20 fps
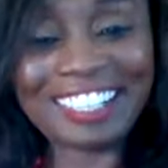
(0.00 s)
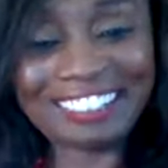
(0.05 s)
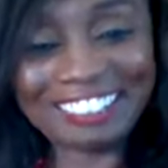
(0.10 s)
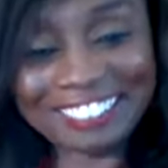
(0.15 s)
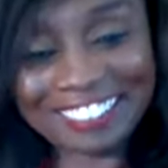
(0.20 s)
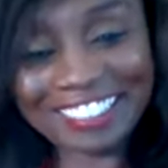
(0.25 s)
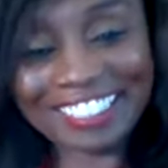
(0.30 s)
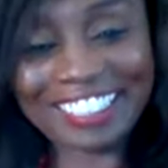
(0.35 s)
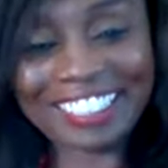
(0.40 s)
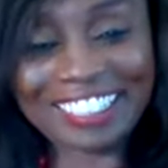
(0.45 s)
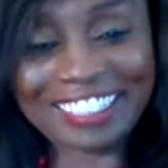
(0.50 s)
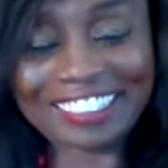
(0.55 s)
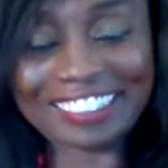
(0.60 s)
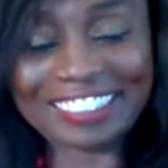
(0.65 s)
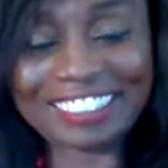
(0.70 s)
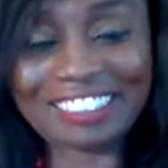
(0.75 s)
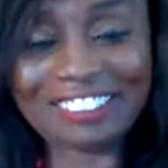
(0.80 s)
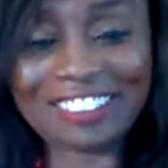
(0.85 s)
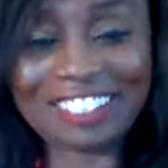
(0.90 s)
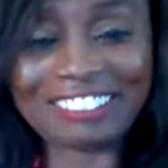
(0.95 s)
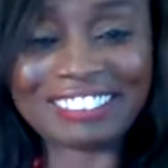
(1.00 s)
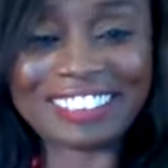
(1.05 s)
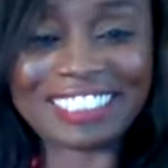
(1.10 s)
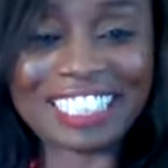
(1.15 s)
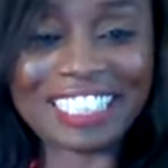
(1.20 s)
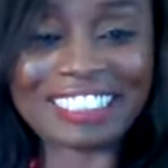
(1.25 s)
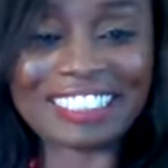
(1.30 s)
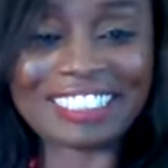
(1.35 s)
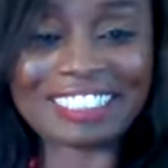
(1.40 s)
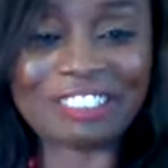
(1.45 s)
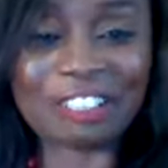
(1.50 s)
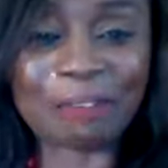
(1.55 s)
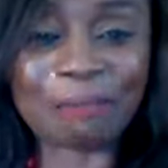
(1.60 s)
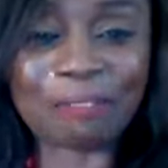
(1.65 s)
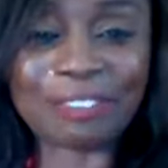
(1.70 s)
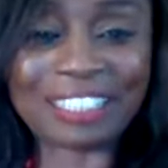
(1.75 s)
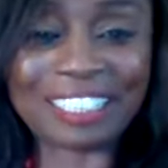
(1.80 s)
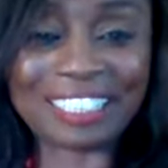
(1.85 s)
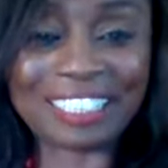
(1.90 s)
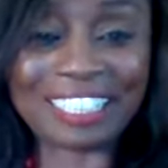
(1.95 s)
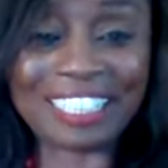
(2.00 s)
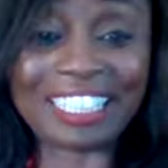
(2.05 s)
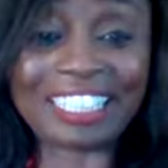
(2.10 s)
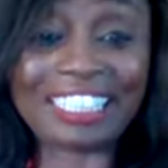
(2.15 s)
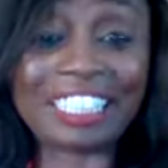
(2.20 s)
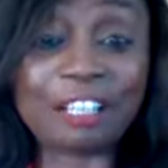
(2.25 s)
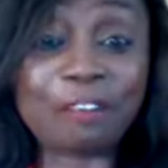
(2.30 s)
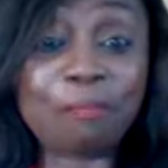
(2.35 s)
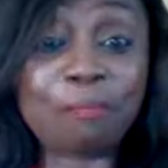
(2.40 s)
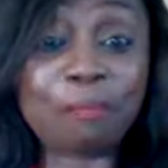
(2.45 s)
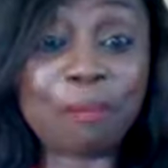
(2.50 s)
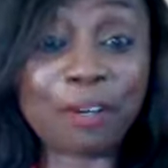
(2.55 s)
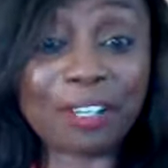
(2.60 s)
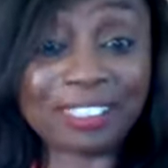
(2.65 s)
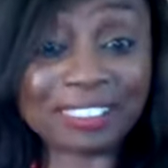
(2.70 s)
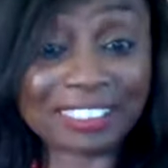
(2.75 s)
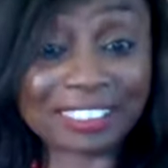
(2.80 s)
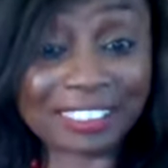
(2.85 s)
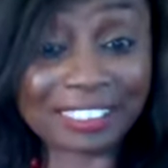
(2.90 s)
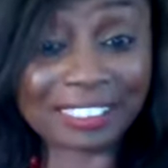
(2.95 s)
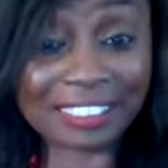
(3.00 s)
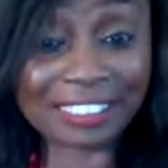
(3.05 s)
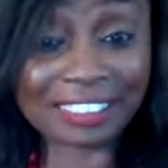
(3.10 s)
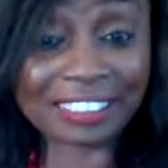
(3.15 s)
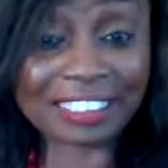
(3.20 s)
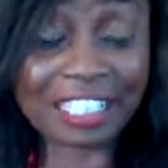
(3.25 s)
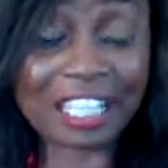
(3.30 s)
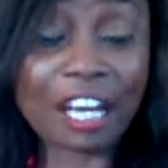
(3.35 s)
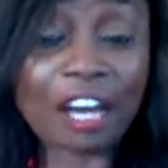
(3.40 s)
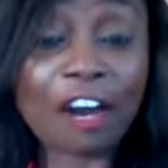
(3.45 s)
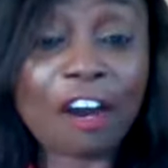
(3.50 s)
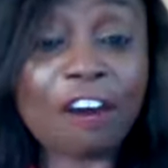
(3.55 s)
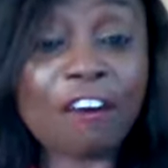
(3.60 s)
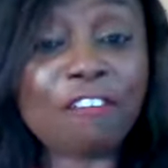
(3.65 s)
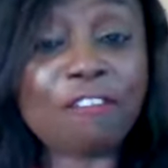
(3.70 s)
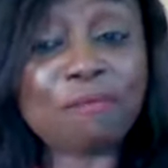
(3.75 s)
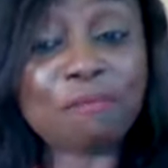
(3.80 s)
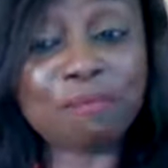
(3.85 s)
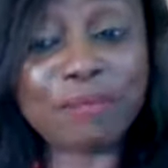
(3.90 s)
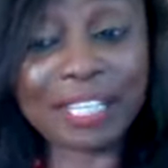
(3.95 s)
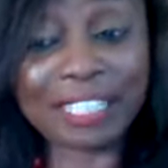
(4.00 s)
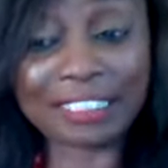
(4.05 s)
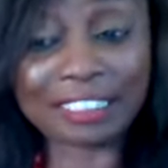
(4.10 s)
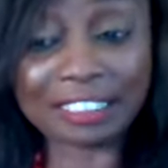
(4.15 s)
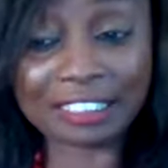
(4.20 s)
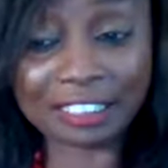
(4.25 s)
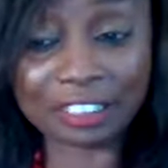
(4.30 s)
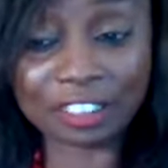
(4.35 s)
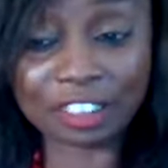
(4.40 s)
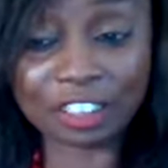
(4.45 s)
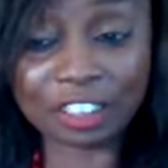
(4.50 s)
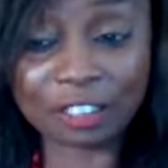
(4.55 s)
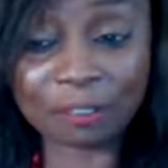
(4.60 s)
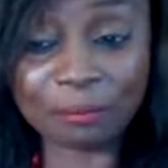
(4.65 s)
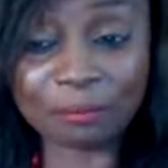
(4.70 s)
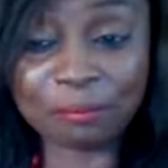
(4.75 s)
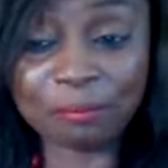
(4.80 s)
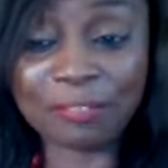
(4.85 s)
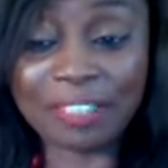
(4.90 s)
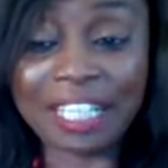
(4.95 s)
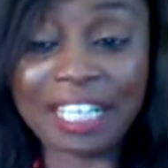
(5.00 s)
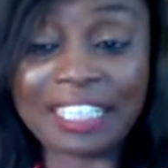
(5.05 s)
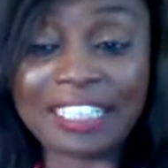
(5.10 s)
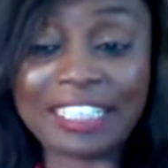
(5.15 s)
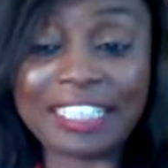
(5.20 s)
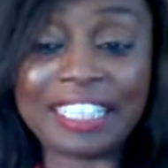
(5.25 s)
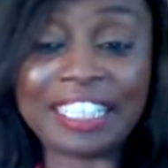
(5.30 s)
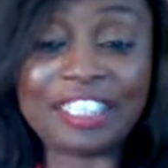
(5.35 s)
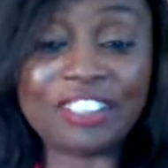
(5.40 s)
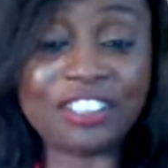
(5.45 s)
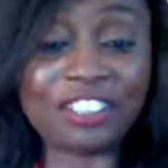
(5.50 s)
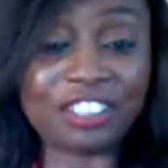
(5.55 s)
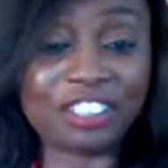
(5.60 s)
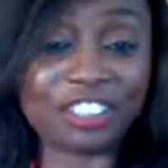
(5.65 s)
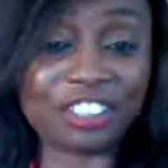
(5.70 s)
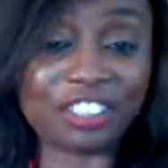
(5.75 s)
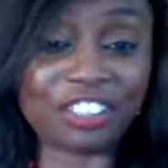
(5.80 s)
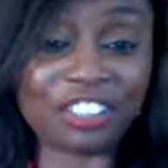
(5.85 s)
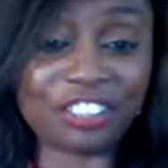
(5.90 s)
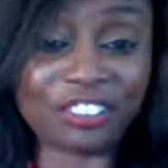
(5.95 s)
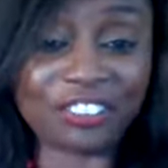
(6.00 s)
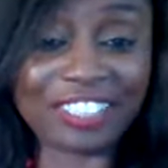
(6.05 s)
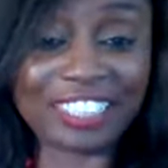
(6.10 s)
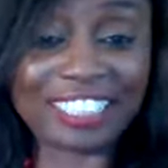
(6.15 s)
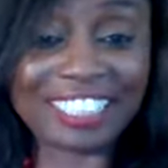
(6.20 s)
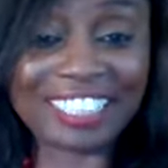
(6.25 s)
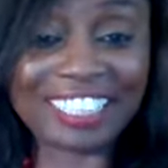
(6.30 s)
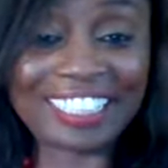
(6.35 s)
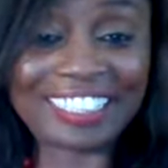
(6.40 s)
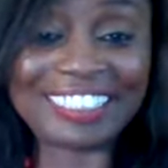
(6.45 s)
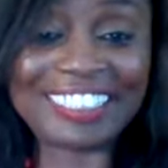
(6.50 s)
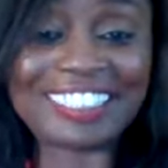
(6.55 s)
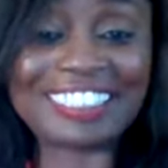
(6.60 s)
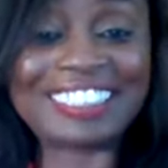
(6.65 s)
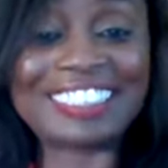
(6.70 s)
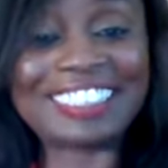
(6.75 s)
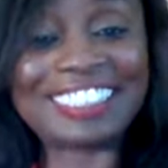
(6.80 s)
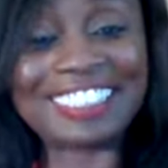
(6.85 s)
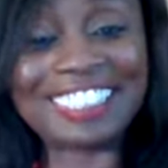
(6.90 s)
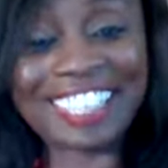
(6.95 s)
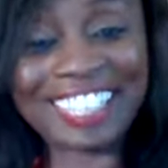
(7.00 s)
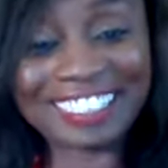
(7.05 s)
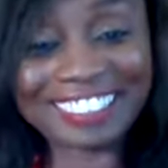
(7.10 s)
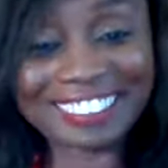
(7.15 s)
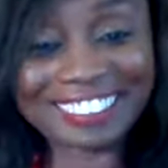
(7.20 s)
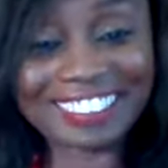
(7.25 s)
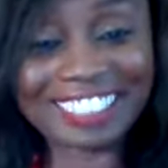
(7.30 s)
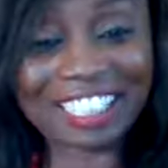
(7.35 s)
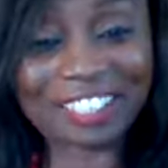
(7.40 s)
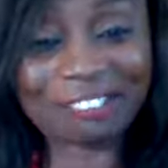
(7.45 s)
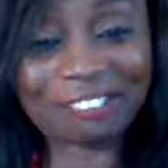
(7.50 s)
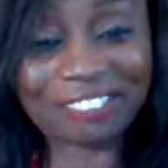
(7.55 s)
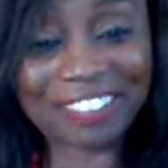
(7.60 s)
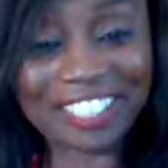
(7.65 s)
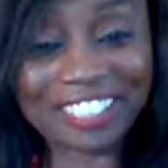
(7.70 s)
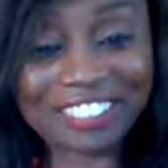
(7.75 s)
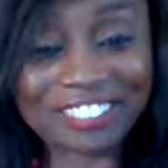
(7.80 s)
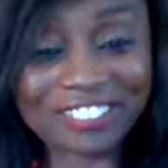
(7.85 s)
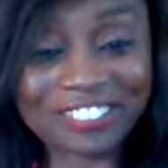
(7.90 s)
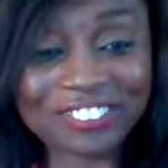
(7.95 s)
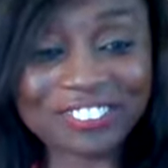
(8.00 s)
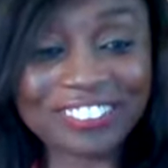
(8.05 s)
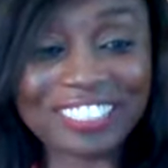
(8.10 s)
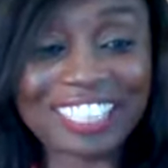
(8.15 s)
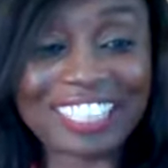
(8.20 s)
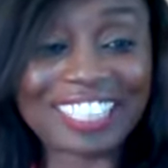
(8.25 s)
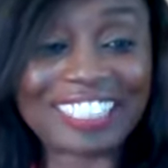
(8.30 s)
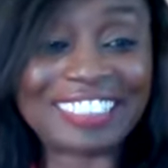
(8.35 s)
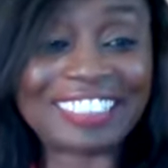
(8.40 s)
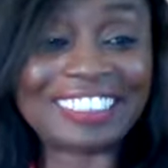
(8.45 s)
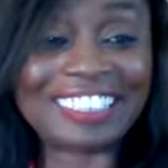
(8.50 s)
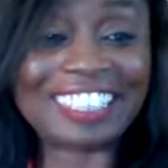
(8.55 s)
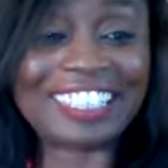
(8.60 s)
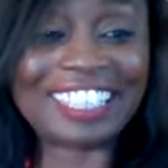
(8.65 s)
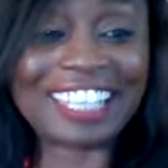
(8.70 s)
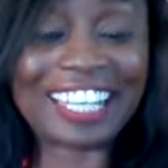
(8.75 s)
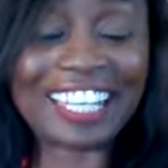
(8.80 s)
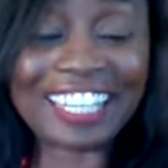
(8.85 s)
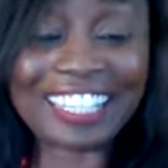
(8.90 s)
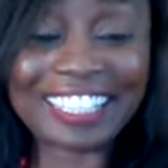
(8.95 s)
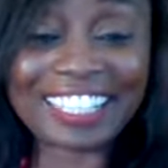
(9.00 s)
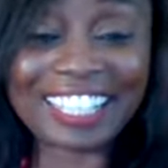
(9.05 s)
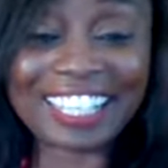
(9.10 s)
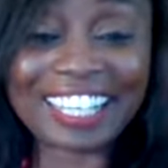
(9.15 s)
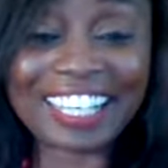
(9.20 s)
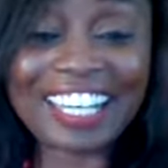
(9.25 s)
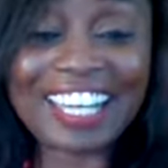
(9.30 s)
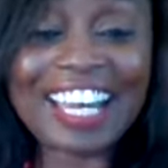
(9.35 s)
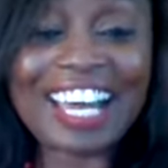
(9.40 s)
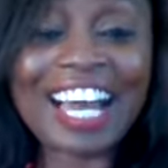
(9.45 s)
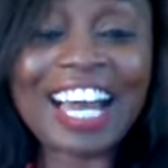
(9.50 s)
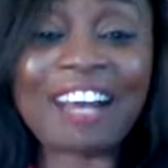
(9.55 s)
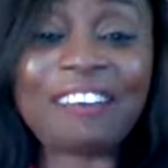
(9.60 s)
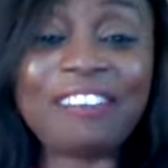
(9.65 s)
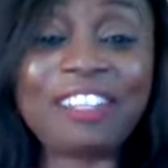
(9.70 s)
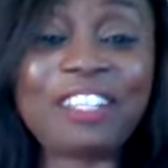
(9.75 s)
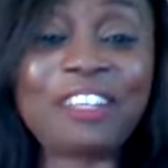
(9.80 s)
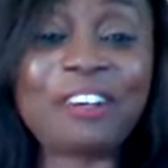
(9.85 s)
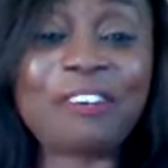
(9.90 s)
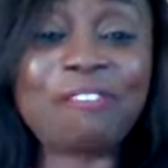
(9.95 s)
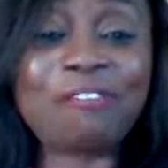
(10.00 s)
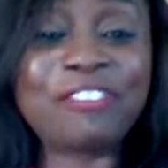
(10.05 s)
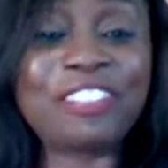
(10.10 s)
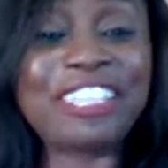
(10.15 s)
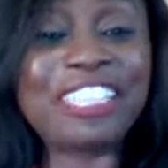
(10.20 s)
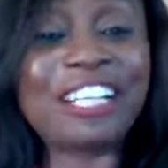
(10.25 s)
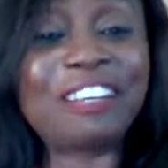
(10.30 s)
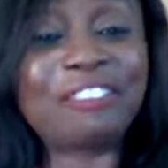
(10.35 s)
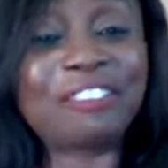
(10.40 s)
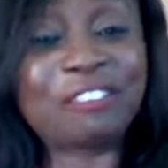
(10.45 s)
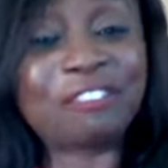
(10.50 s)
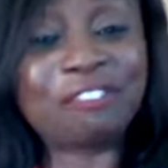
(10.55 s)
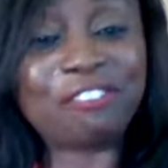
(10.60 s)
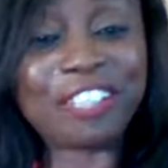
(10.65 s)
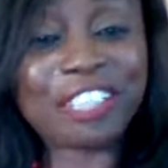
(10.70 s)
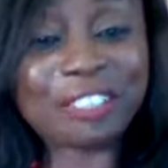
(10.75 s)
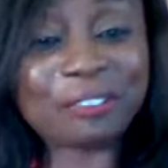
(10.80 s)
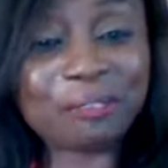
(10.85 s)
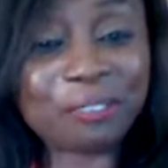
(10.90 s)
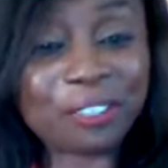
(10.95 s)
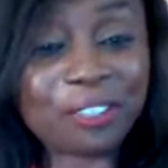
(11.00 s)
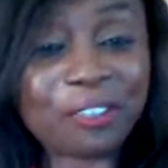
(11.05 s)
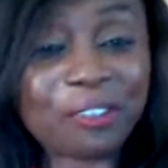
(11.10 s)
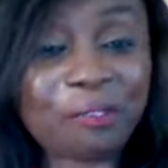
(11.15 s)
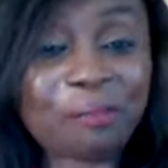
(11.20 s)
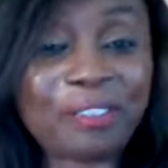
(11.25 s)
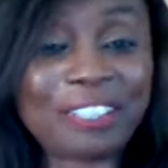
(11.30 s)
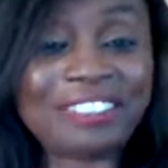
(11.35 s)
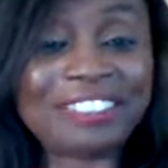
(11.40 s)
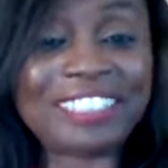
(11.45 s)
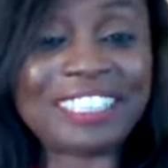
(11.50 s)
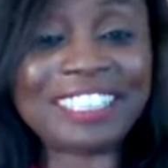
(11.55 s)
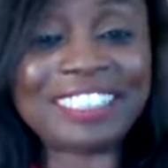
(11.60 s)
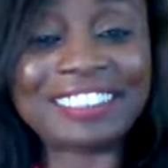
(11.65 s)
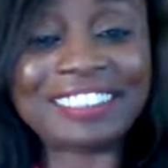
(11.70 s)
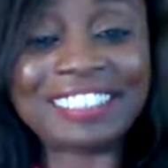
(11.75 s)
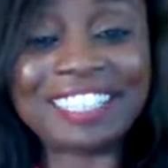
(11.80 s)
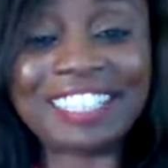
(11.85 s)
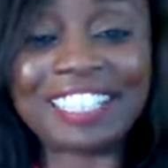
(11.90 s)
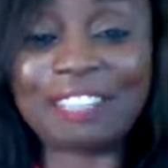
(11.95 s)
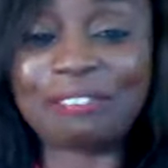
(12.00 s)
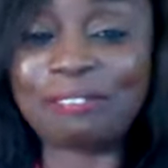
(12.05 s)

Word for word: Okay, so I'll take the topic again the importance of mentorship. And in case you're just joining, this is Nancy Ekpezu. Like I said earlier, I'm the convener of the Facebook group Educational